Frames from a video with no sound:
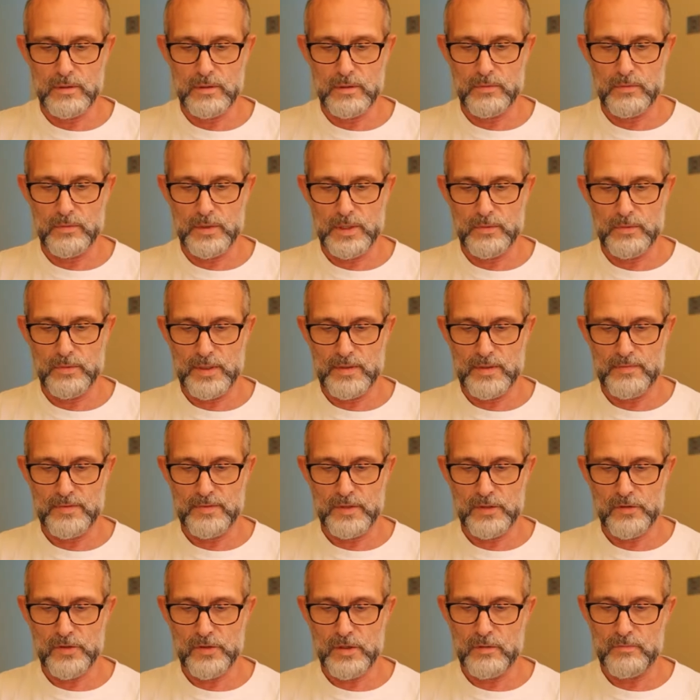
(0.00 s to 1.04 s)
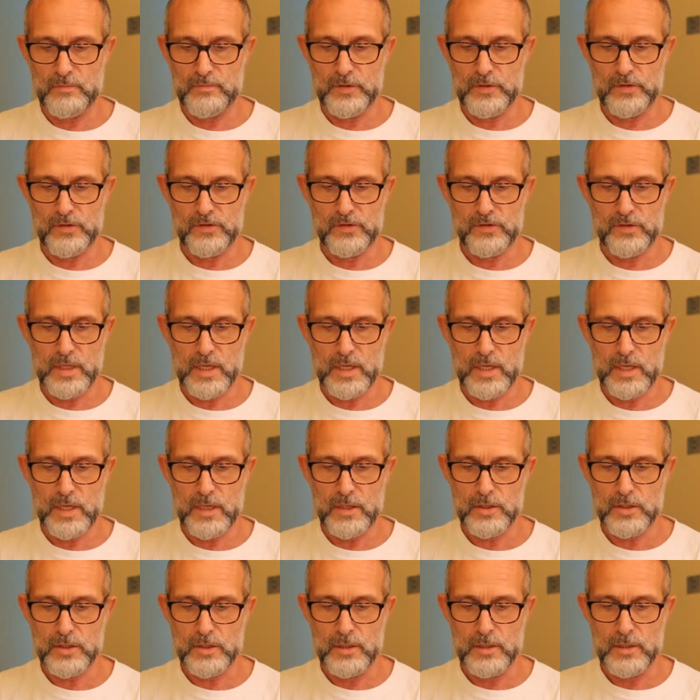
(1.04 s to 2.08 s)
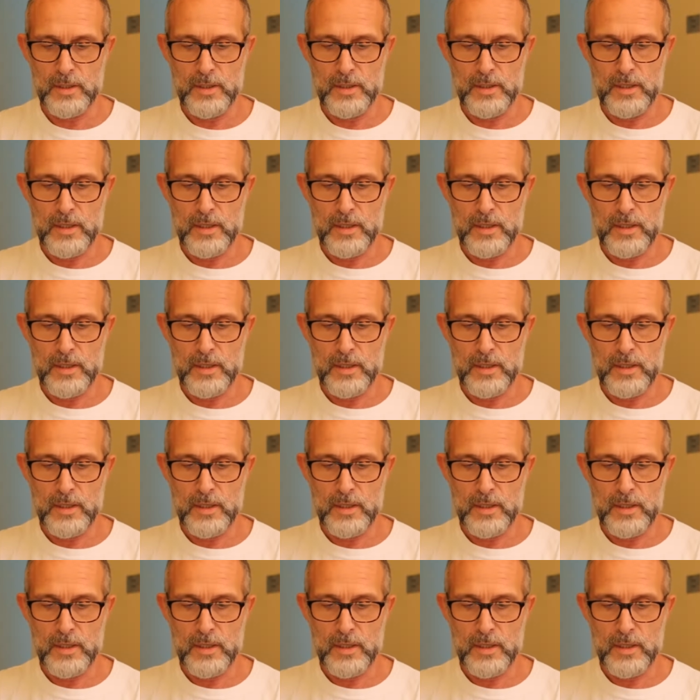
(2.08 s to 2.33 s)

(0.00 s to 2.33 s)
while we're having this conversation?